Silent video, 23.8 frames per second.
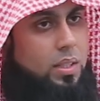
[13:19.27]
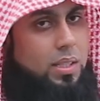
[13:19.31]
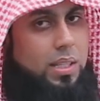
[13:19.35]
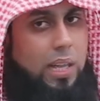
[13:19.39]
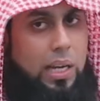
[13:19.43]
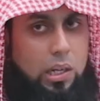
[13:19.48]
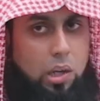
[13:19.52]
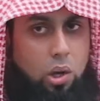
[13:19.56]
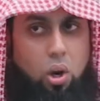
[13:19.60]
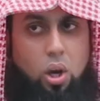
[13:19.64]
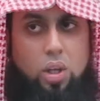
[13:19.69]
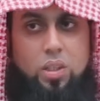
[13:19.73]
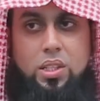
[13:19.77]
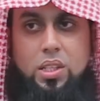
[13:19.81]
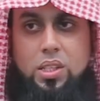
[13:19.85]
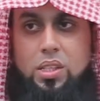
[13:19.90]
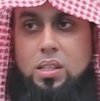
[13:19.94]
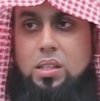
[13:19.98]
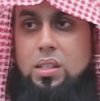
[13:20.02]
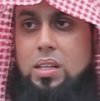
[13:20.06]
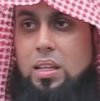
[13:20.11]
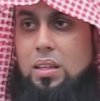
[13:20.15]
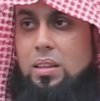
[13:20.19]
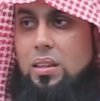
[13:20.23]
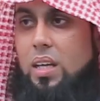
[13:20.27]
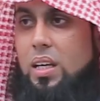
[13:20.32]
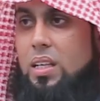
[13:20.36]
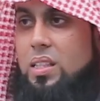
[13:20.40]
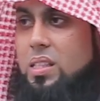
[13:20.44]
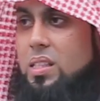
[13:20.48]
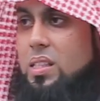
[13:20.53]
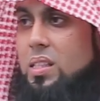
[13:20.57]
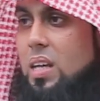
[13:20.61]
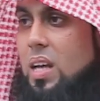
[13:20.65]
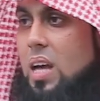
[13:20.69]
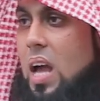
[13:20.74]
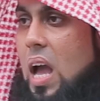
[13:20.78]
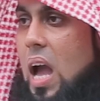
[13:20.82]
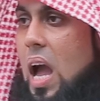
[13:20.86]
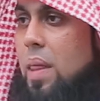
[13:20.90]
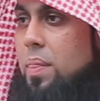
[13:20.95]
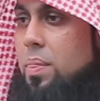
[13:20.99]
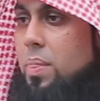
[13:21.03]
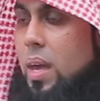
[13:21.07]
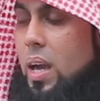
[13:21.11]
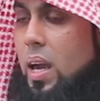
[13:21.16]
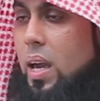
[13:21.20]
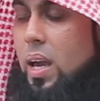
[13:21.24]
psychologists did this,
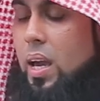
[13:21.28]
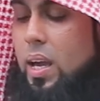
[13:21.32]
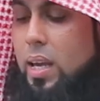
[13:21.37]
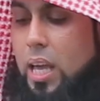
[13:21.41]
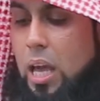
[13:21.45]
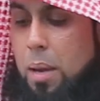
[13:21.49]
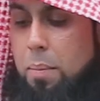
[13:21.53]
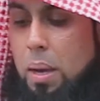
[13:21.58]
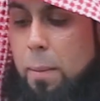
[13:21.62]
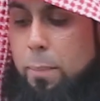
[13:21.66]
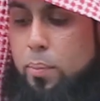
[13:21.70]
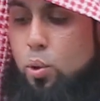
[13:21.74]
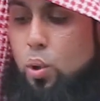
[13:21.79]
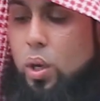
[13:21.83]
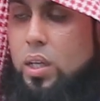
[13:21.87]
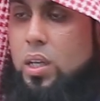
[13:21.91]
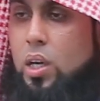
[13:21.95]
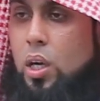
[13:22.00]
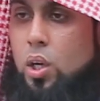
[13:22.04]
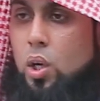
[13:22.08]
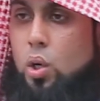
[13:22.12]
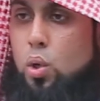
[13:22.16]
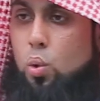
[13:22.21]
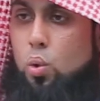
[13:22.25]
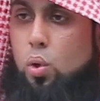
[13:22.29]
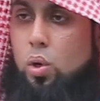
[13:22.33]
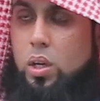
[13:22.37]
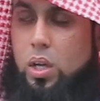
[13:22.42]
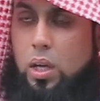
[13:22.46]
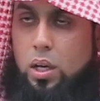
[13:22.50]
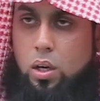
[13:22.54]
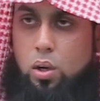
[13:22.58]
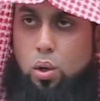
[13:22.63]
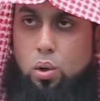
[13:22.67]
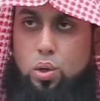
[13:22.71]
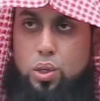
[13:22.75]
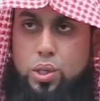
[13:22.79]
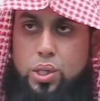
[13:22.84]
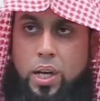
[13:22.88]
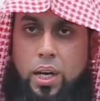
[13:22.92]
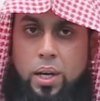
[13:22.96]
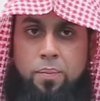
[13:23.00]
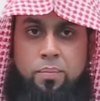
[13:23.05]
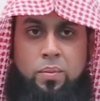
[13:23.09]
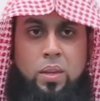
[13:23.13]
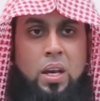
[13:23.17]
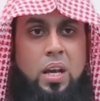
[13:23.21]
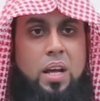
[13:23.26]
and they came up to a conclu
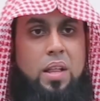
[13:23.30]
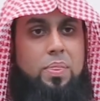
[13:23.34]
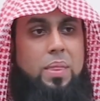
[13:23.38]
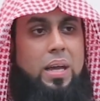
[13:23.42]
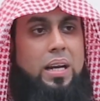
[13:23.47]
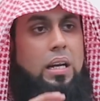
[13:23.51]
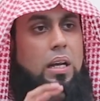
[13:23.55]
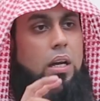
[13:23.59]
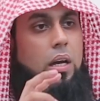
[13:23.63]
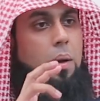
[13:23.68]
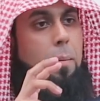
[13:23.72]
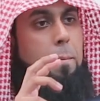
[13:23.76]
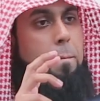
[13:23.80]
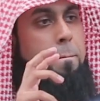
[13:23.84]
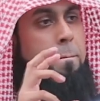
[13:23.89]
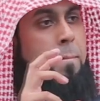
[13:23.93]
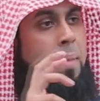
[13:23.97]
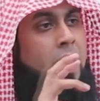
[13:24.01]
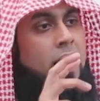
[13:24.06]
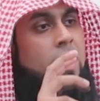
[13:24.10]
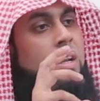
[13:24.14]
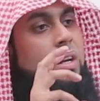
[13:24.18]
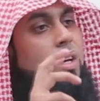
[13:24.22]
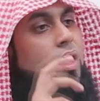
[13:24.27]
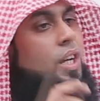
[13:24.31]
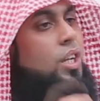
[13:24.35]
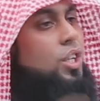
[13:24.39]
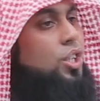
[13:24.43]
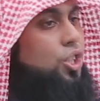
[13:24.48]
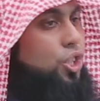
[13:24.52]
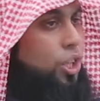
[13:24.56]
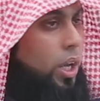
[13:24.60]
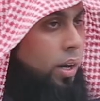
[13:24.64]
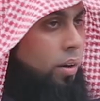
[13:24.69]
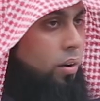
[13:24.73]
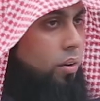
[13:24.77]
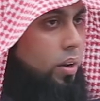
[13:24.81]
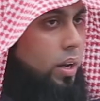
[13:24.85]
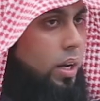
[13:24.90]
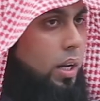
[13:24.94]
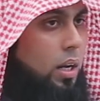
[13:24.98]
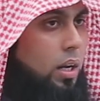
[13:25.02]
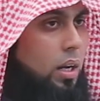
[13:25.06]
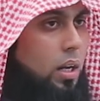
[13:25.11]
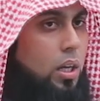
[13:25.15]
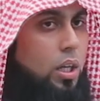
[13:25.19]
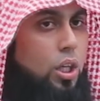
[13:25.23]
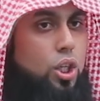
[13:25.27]
conclusion that men in
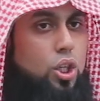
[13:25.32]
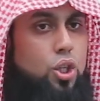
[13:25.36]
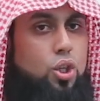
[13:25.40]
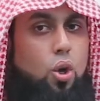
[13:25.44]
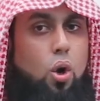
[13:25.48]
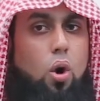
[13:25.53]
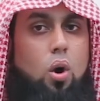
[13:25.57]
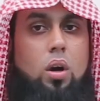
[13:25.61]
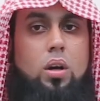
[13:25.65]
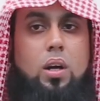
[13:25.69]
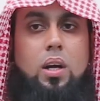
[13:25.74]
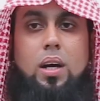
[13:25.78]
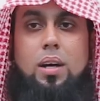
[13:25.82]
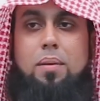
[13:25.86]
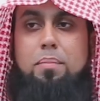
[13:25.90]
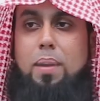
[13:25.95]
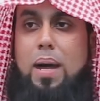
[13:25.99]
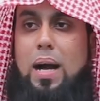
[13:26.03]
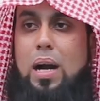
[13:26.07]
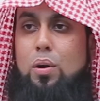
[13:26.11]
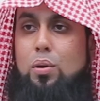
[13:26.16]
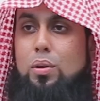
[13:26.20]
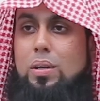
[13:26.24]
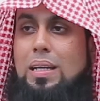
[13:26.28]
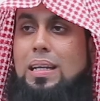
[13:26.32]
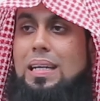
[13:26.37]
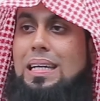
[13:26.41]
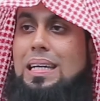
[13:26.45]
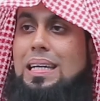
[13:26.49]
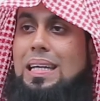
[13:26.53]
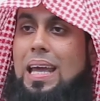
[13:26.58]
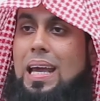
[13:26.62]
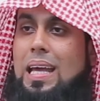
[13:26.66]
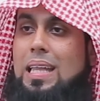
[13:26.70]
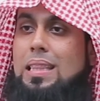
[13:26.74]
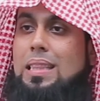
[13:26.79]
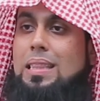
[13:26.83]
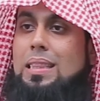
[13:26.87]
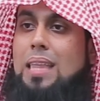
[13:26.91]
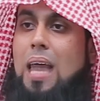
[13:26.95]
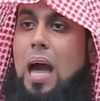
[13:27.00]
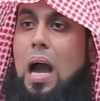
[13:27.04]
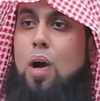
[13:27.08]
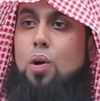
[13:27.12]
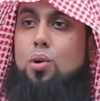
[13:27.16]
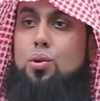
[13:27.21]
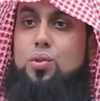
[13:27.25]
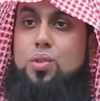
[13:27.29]
general talk about
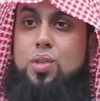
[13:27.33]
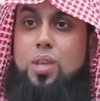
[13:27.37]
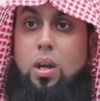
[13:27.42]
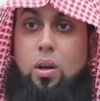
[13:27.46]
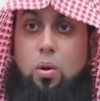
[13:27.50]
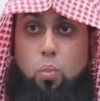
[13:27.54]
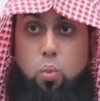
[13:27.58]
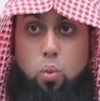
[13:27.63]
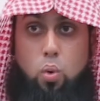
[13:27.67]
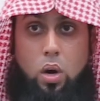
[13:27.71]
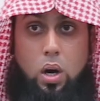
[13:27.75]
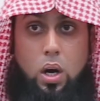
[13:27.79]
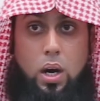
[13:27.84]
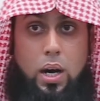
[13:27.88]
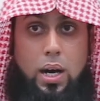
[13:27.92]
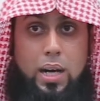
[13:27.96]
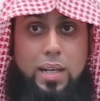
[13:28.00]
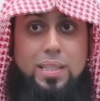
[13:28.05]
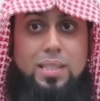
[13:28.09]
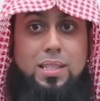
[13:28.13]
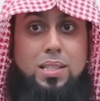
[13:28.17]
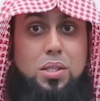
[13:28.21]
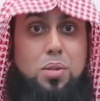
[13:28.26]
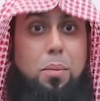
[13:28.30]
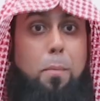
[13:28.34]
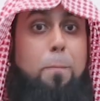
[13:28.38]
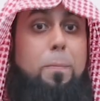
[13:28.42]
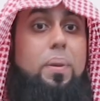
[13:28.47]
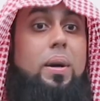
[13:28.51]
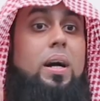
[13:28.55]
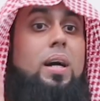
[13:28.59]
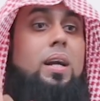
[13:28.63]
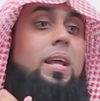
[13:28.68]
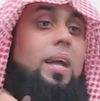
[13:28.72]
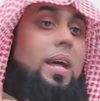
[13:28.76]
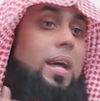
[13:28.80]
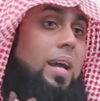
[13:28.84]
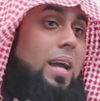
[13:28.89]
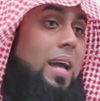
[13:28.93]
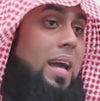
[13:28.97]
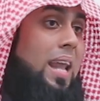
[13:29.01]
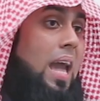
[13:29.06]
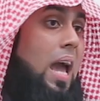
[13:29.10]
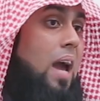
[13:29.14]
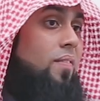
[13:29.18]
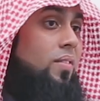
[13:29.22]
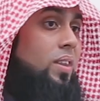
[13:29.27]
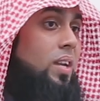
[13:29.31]
10,000 words per day.
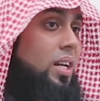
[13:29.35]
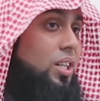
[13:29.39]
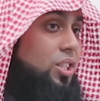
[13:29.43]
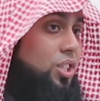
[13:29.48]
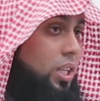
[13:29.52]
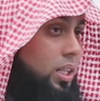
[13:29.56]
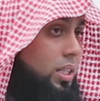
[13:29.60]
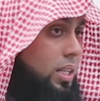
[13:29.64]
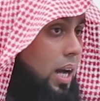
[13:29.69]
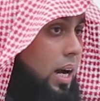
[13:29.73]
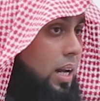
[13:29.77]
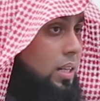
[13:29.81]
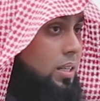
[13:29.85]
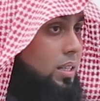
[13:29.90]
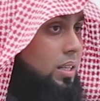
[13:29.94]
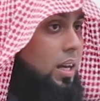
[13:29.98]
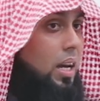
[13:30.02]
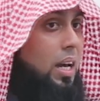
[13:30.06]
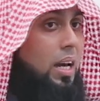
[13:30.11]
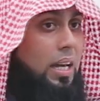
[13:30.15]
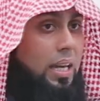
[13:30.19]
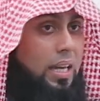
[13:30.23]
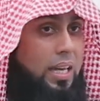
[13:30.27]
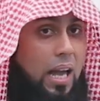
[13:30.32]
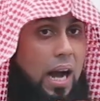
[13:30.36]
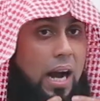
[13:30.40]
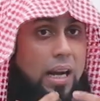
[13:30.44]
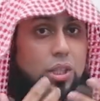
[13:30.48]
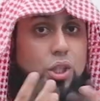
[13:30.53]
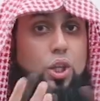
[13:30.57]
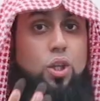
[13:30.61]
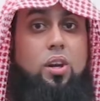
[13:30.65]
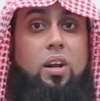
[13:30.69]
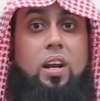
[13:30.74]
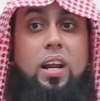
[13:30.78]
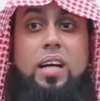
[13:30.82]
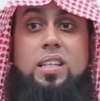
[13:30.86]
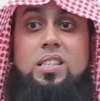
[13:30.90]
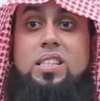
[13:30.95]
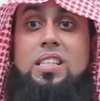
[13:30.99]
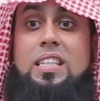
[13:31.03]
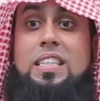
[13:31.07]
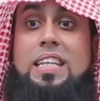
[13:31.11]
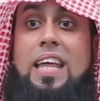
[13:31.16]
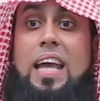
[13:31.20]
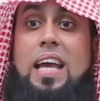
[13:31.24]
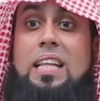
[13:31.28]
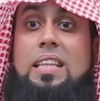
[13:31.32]
An average adult, he
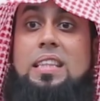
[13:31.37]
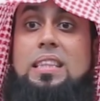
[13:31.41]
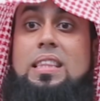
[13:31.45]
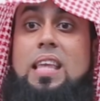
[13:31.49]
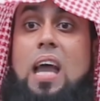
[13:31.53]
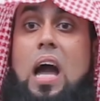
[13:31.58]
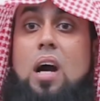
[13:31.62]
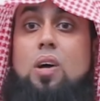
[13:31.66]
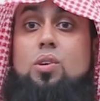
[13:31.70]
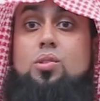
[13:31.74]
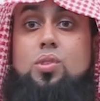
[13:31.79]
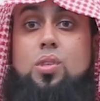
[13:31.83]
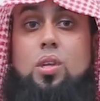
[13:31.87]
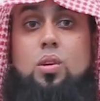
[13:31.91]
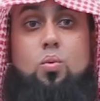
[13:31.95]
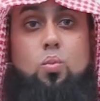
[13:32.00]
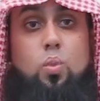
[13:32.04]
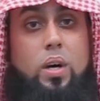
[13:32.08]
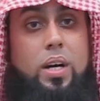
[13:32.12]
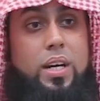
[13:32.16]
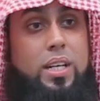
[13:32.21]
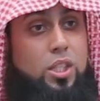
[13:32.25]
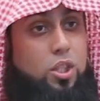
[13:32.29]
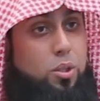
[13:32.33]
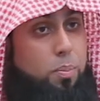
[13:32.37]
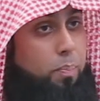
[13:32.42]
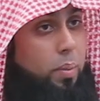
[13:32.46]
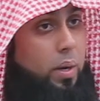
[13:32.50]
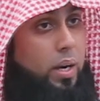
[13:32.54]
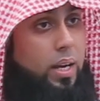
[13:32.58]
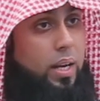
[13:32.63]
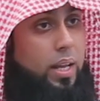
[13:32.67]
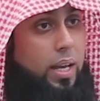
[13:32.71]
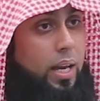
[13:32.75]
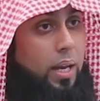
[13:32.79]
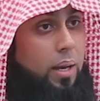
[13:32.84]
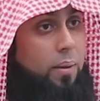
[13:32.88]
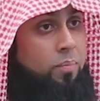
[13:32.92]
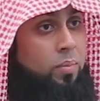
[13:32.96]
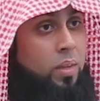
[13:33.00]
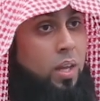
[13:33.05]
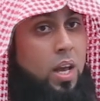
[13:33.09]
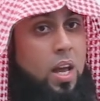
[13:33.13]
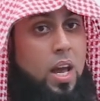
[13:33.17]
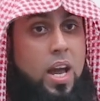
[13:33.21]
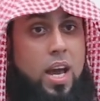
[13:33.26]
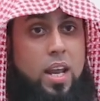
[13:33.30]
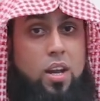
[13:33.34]
articulates 10,000 words per day.
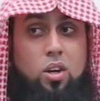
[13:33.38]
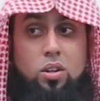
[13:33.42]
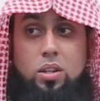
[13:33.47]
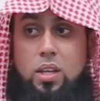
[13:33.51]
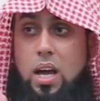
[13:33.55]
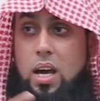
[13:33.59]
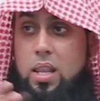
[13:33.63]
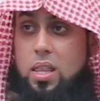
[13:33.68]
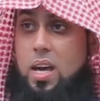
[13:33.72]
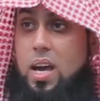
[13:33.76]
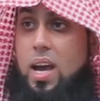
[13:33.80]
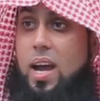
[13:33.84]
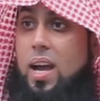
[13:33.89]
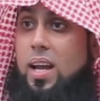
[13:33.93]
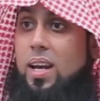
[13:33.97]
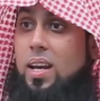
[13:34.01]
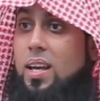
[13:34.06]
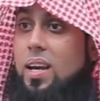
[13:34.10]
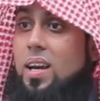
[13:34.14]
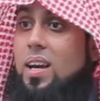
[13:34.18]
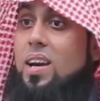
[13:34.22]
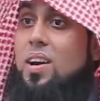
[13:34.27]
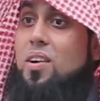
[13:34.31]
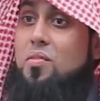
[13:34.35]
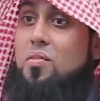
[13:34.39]
And on the other hand,